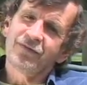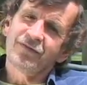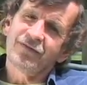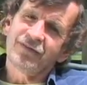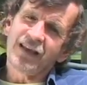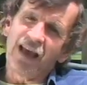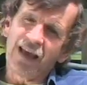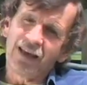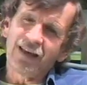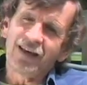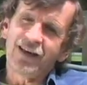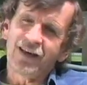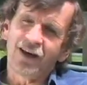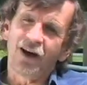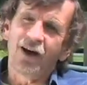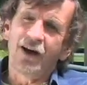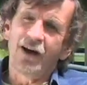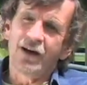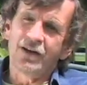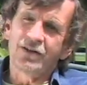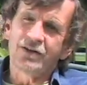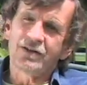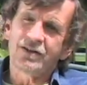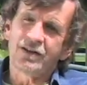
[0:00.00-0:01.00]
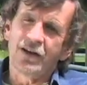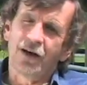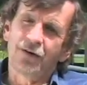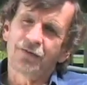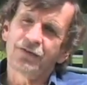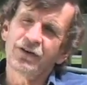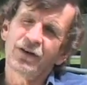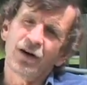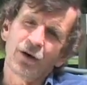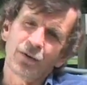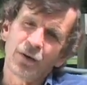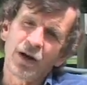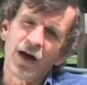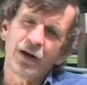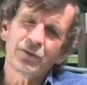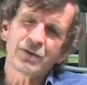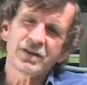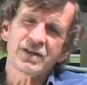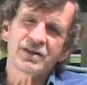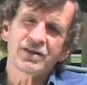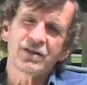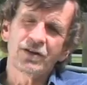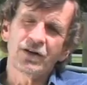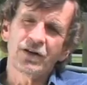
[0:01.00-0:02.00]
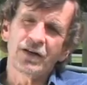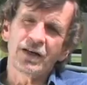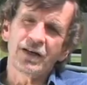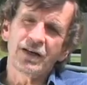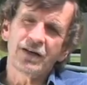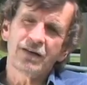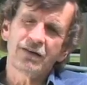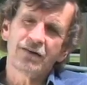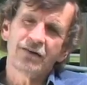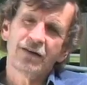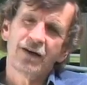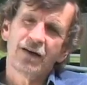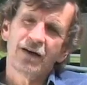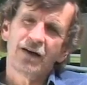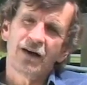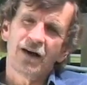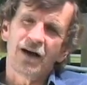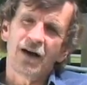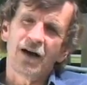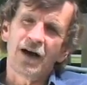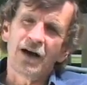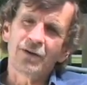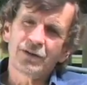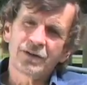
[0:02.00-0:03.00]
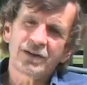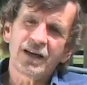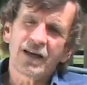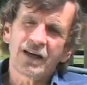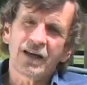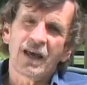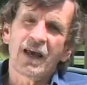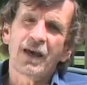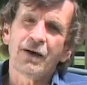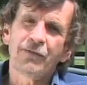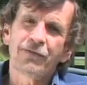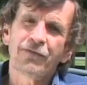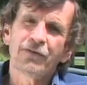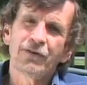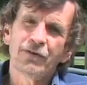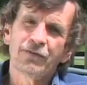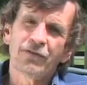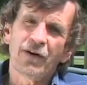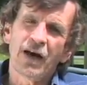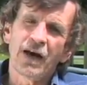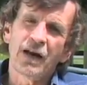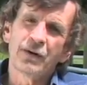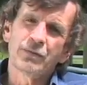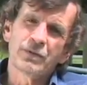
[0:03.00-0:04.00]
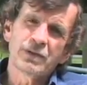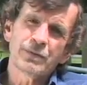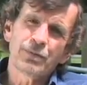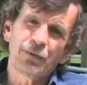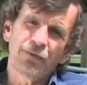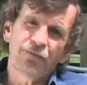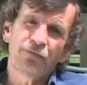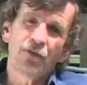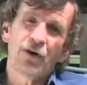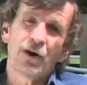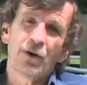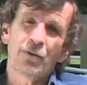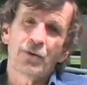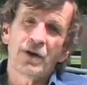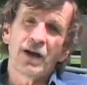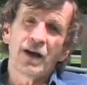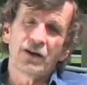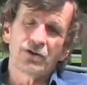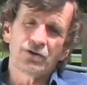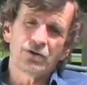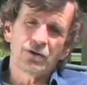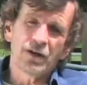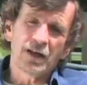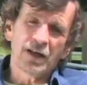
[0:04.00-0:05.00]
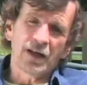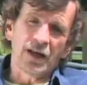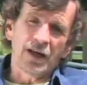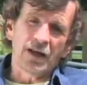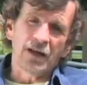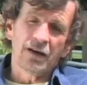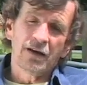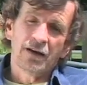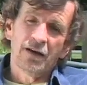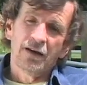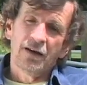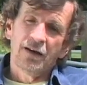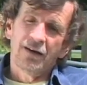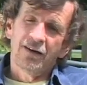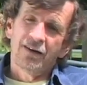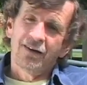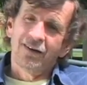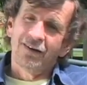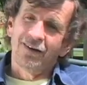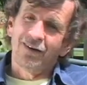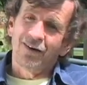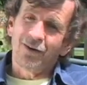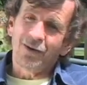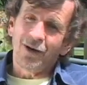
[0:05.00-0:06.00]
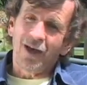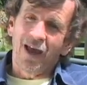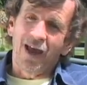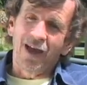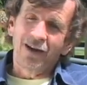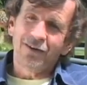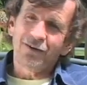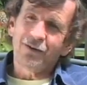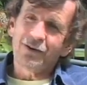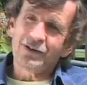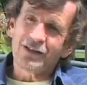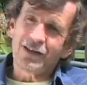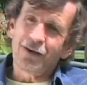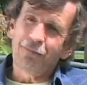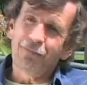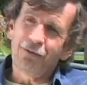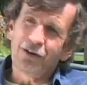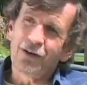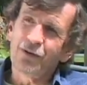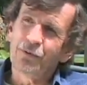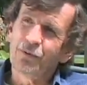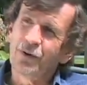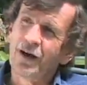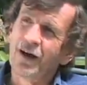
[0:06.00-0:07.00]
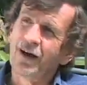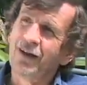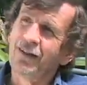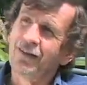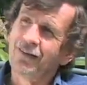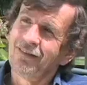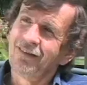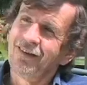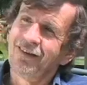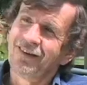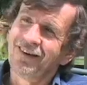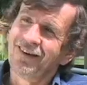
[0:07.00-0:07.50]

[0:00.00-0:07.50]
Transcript: taking care of yourself. You know, when I was 30, I would take a handful of vitamins before I went out drinking. Okay, because I figured, well,